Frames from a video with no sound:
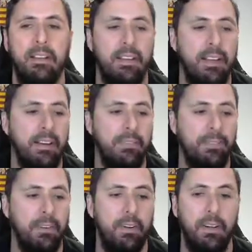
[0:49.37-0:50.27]

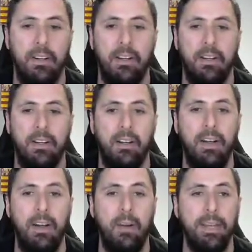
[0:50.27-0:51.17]
84.
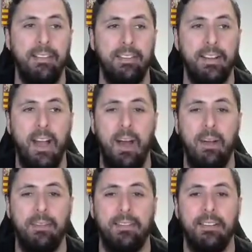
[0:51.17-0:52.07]
Oh, we got us a
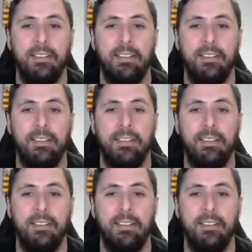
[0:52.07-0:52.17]
ghost.